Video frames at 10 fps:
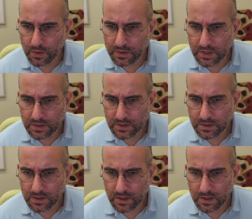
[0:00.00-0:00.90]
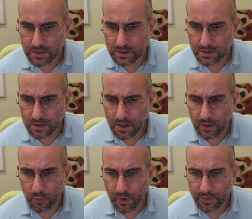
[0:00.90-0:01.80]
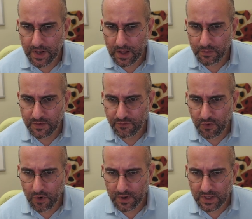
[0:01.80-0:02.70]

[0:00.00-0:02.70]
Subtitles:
this is what we had before.